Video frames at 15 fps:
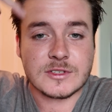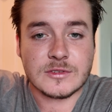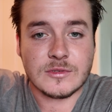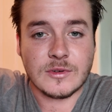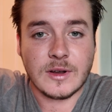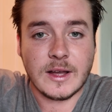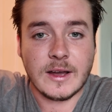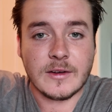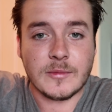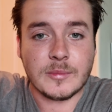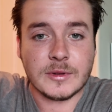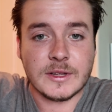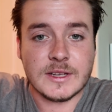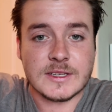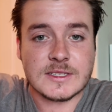so out
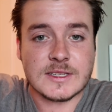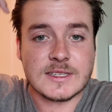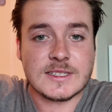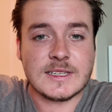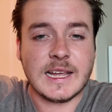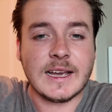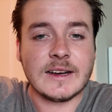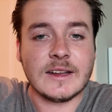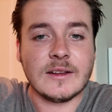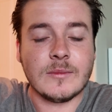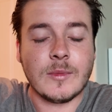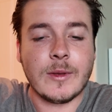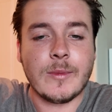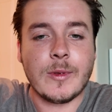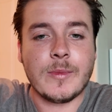of place and
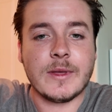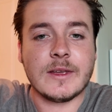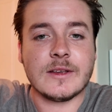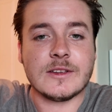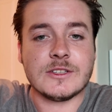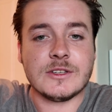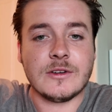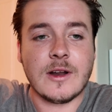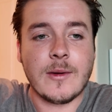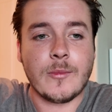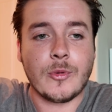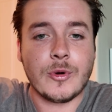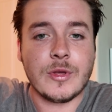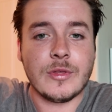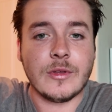stagnant. Maybe because you're
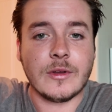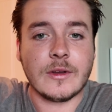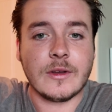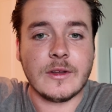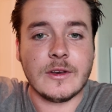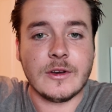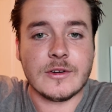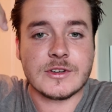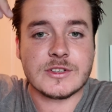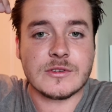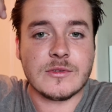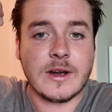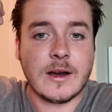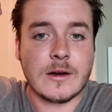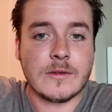not breathing and you're
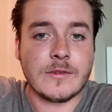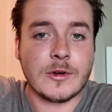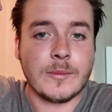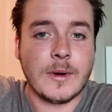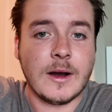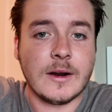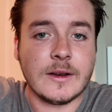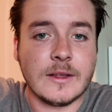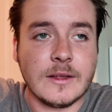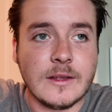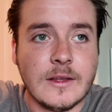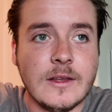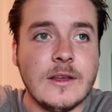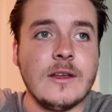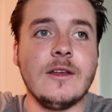so out of your body.
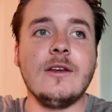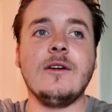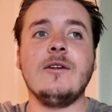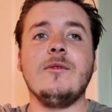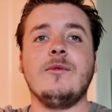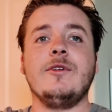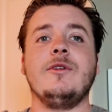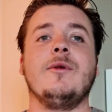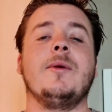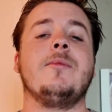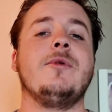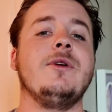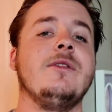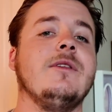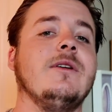When you are
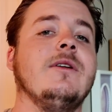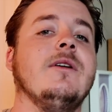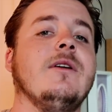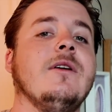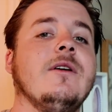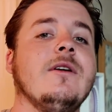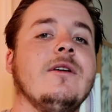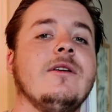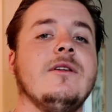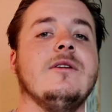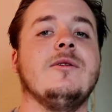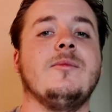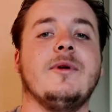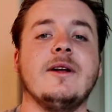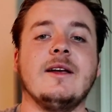breathing,
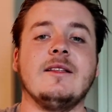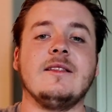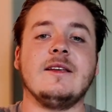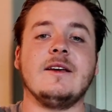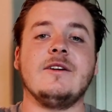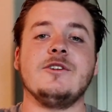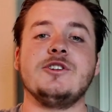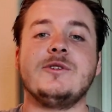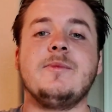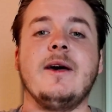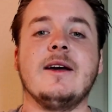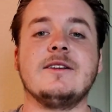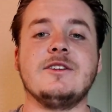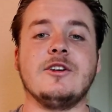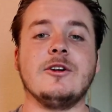you're bringing the energy
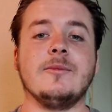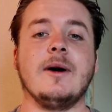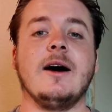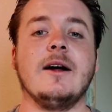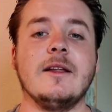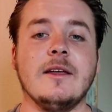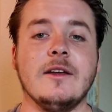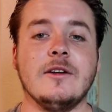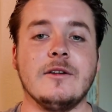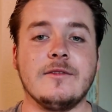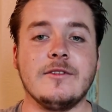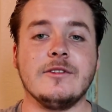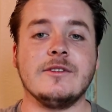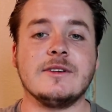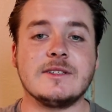back to your body and you're
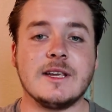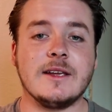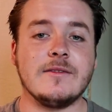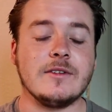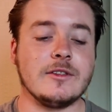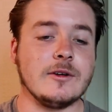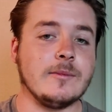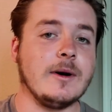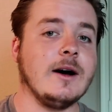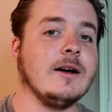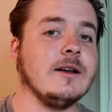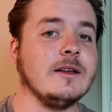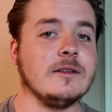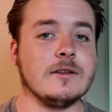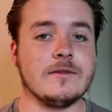feeling safe in the
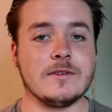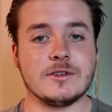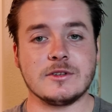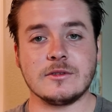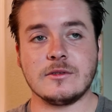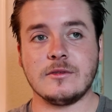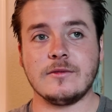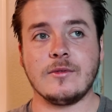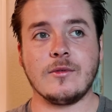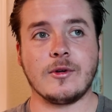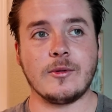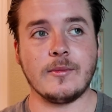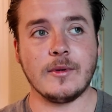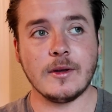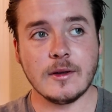body, in the physical
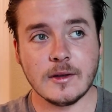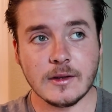form.